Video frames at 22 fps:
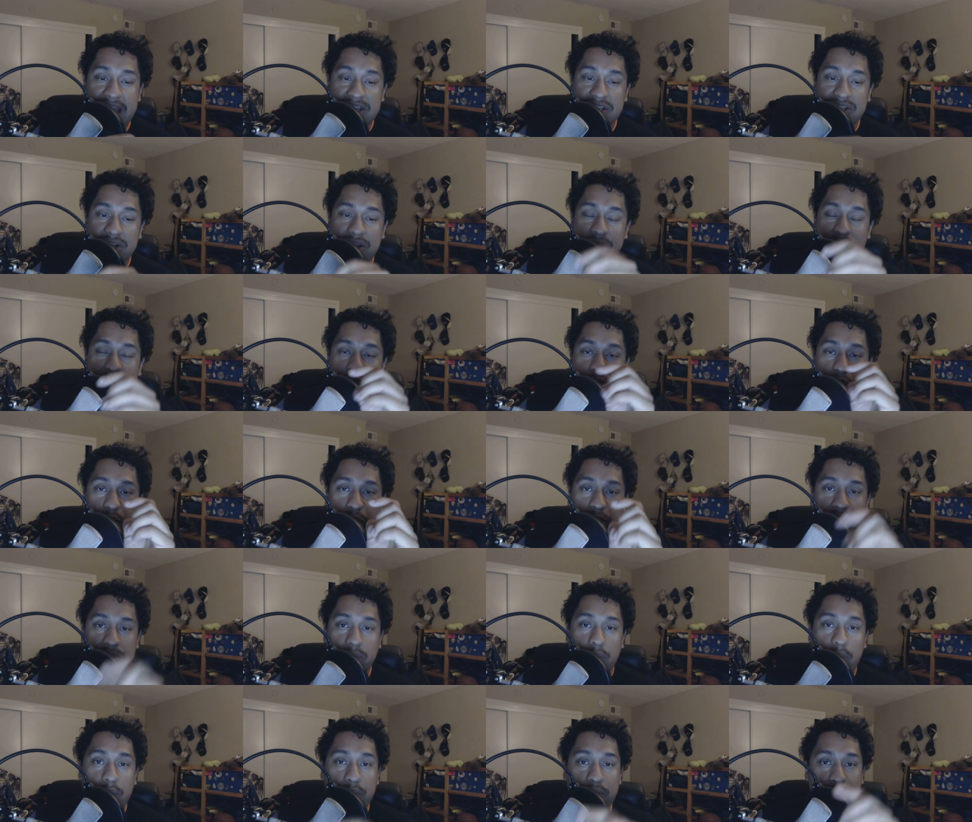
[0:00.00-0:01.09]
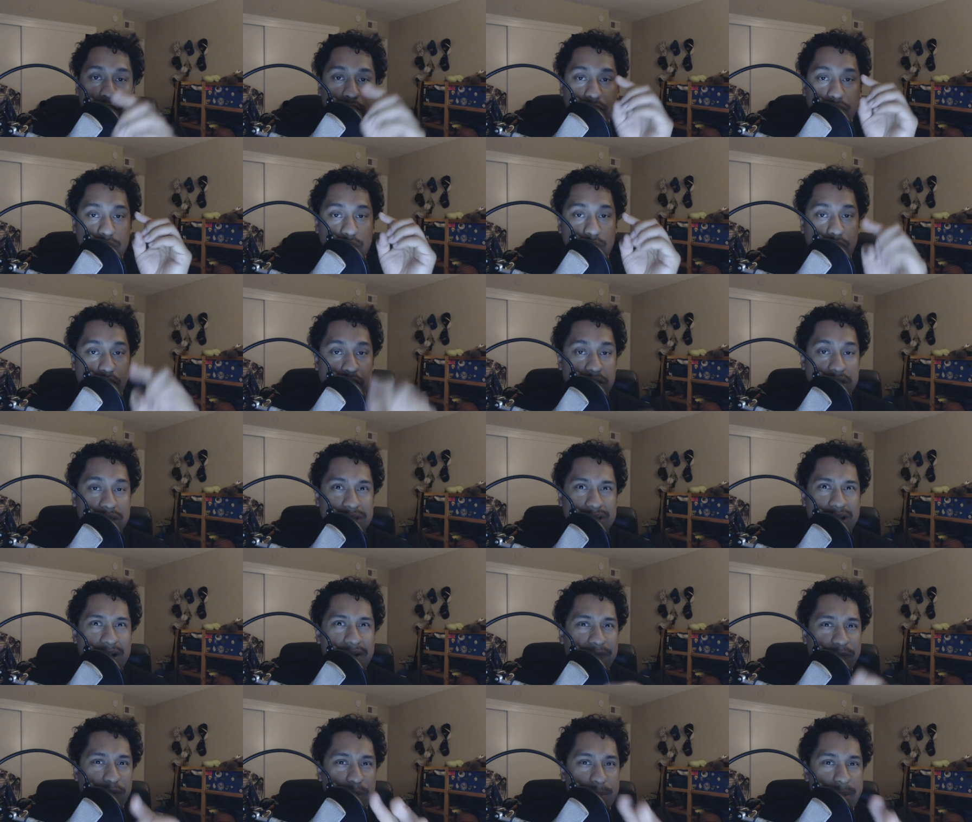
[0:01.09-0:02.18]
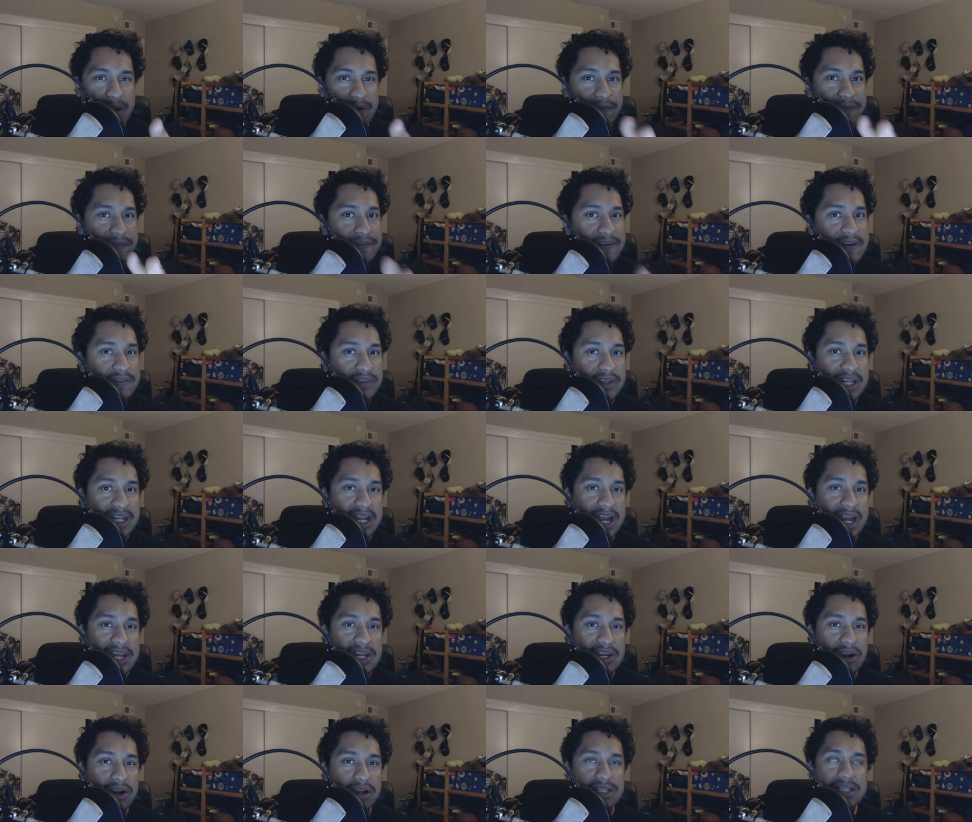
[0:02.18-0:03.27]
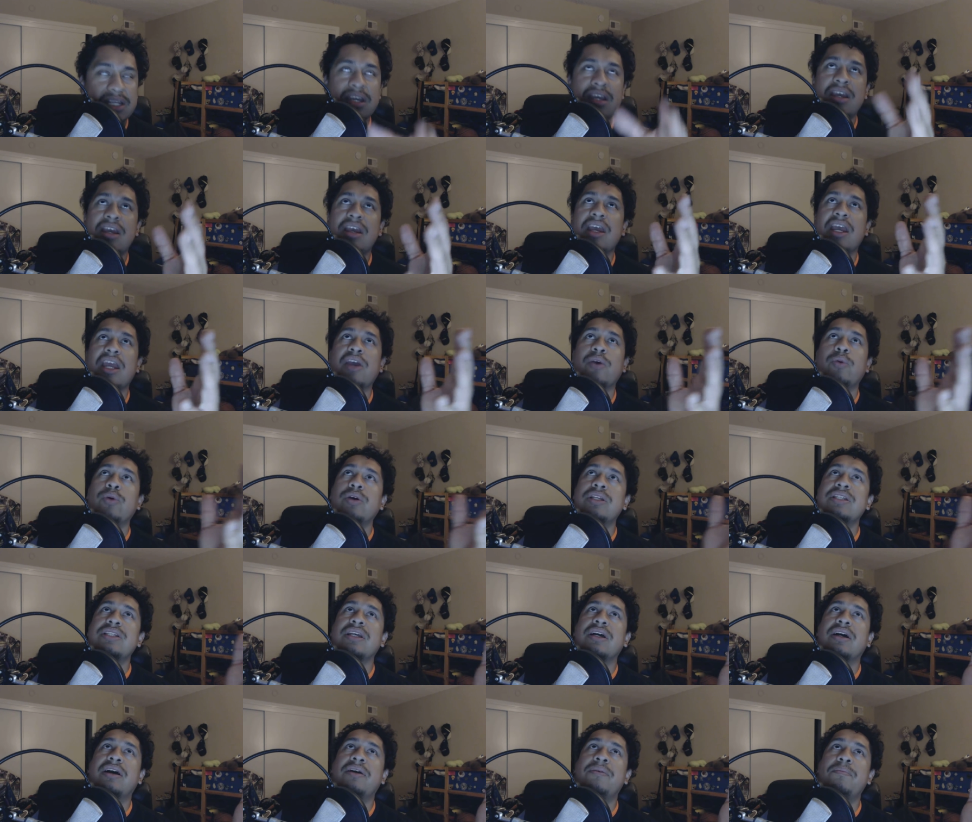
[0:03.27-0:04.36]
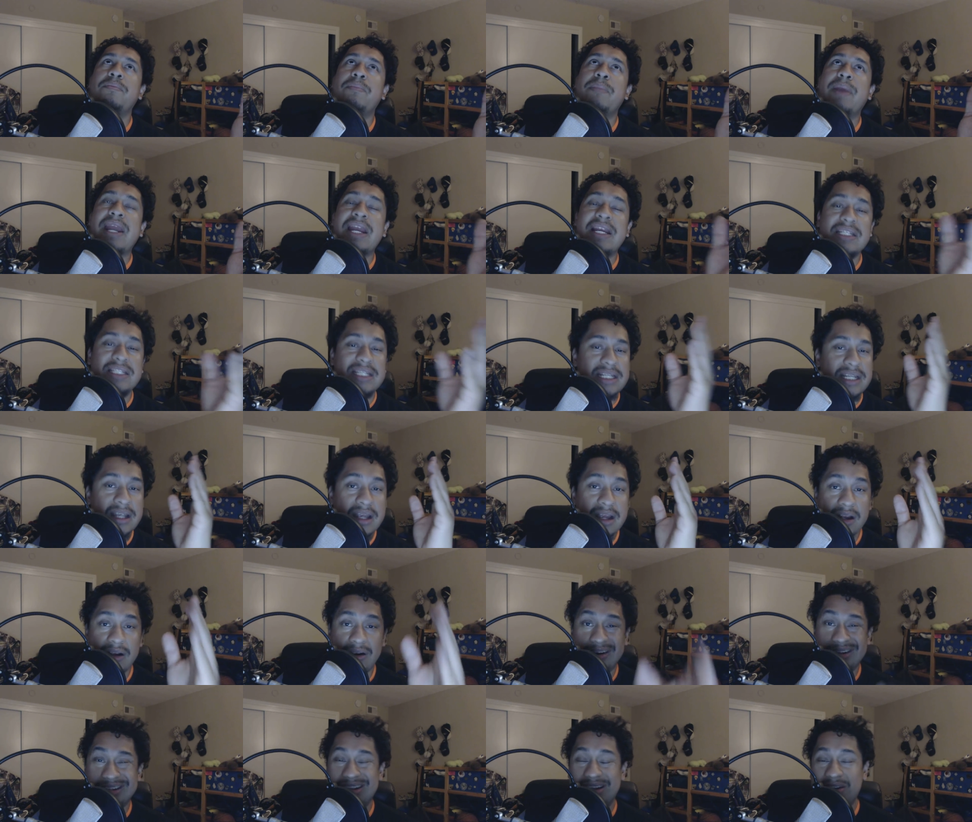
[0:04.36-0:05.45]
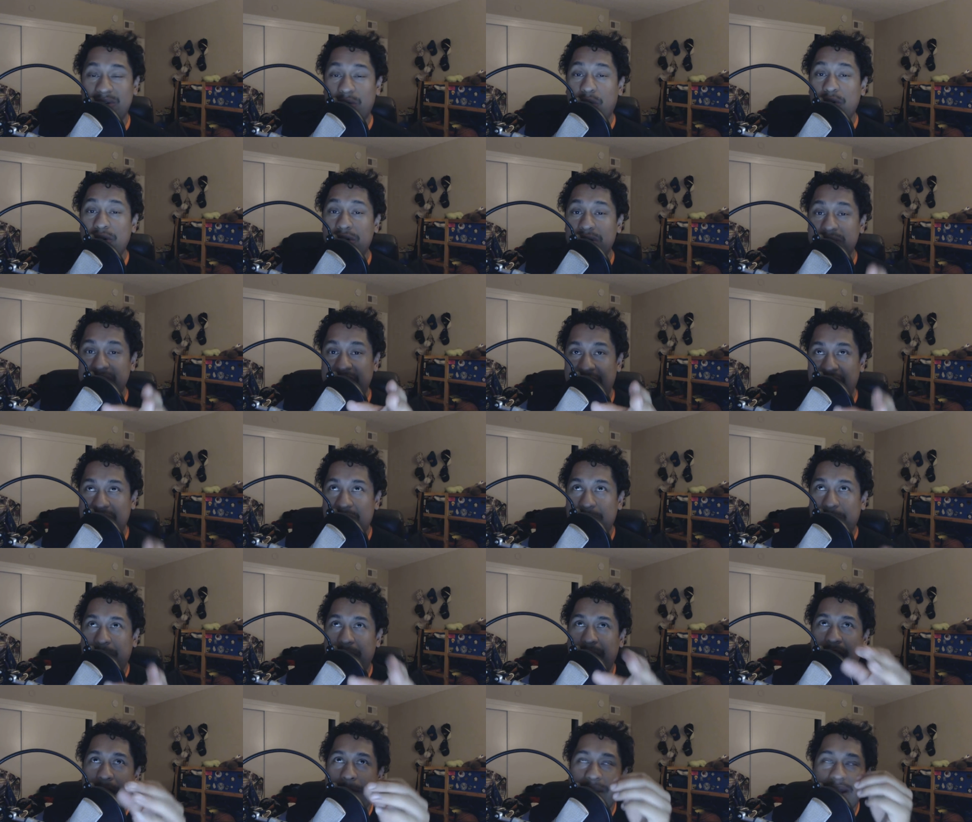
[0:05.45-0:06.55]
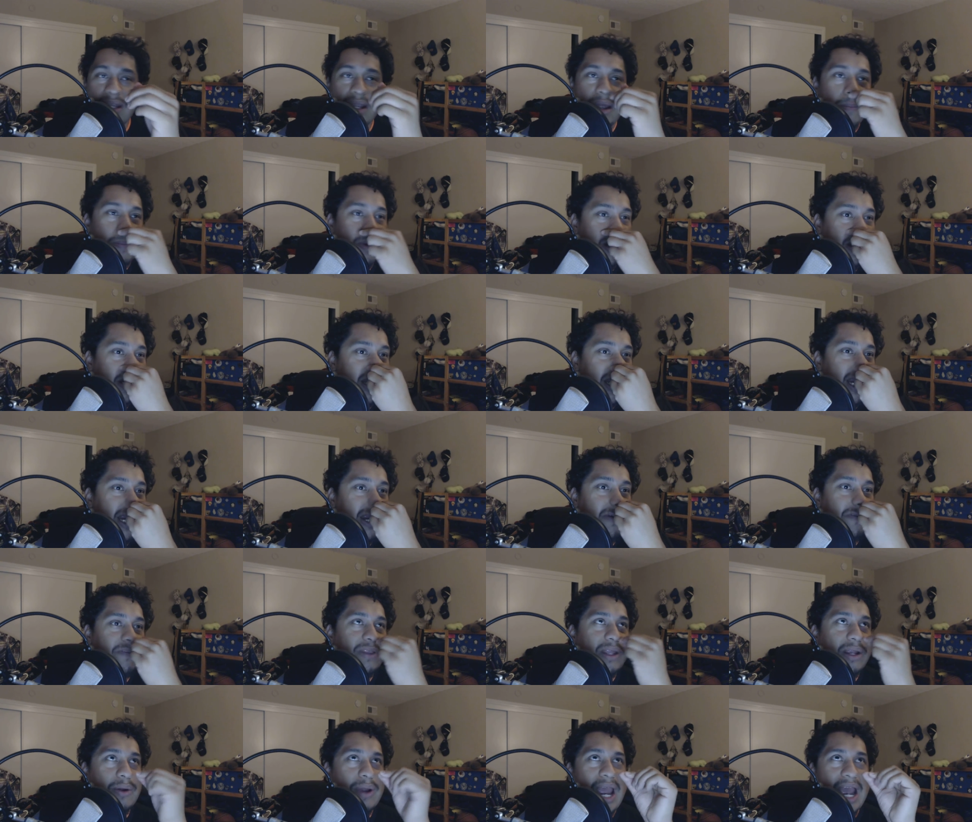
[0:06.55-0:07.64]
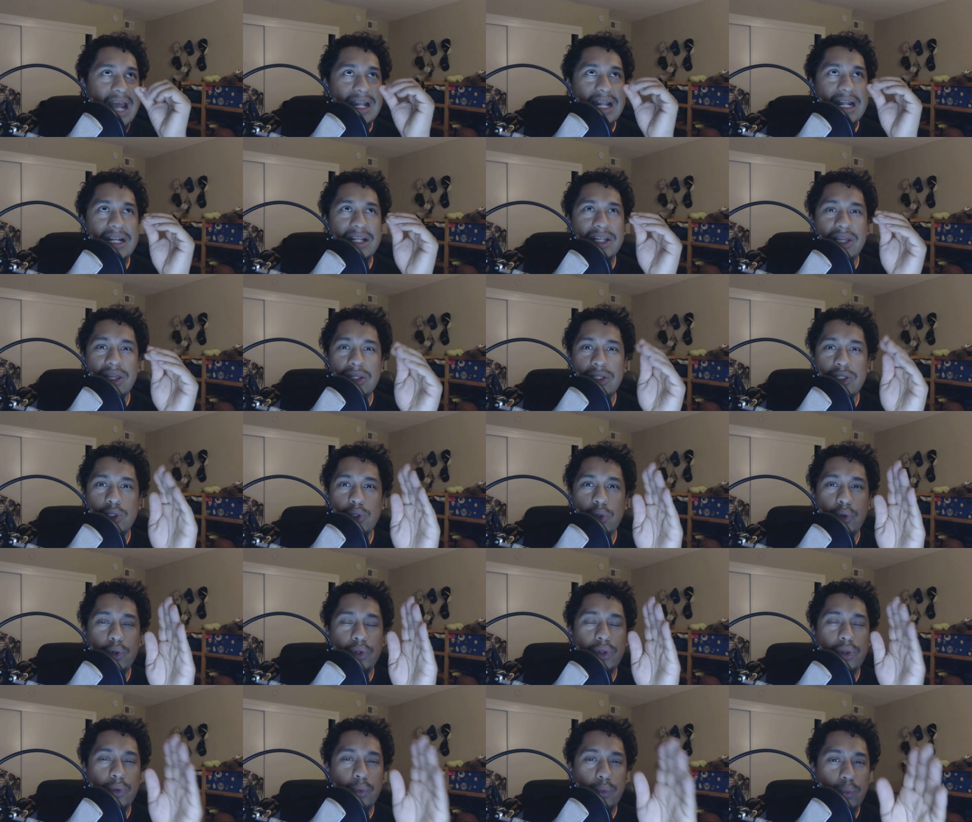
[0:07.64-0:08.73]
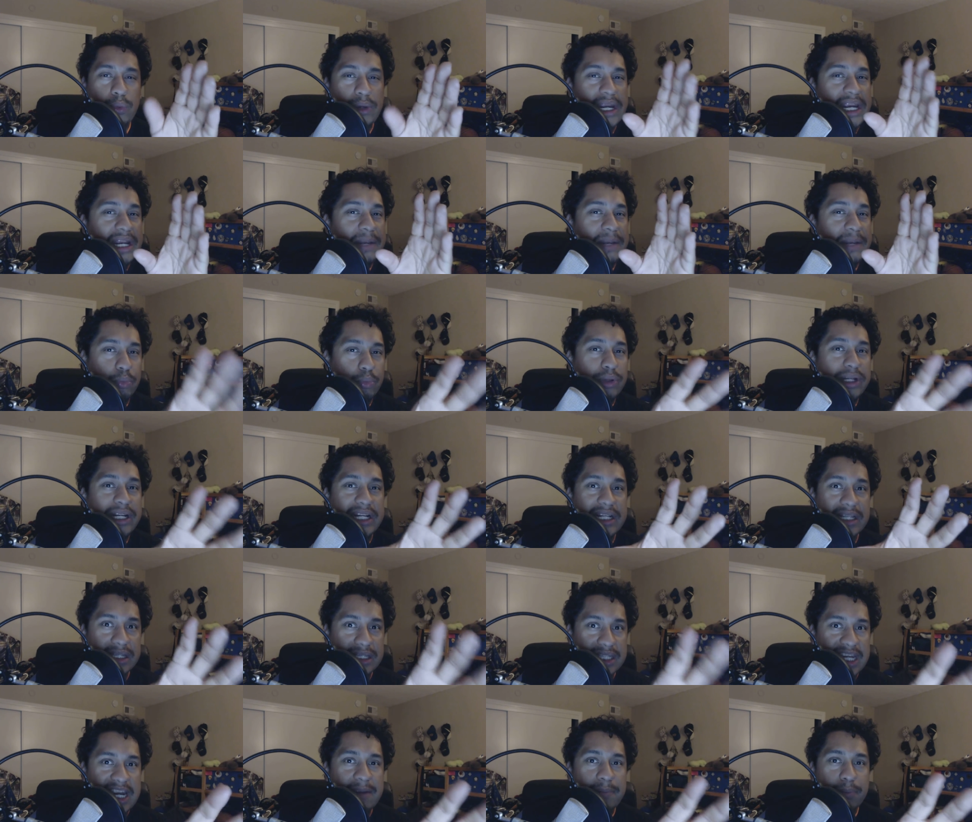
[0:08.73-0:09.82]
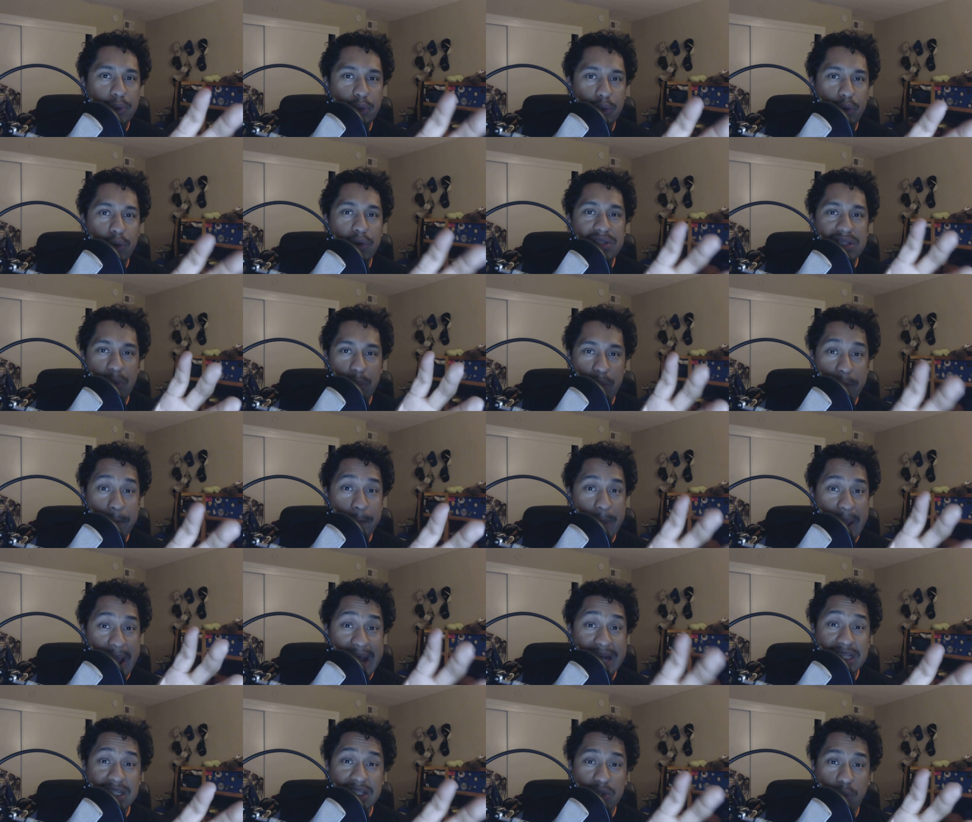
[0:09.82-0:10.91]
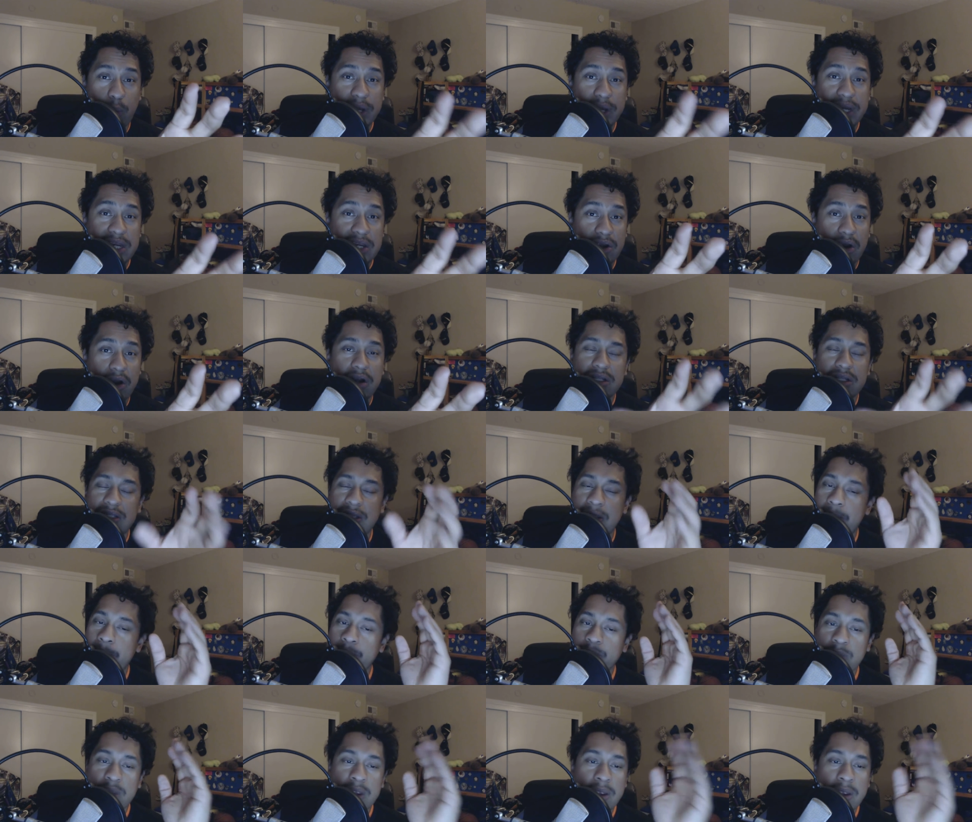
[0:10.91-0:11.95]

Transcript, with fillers: catch was Hoyer to Garçon for about fifty-nine yards. It was amazing. Garçon and Hoyer tied up. I mean, I believe they had like two or three really deep throws that went past twenty yards.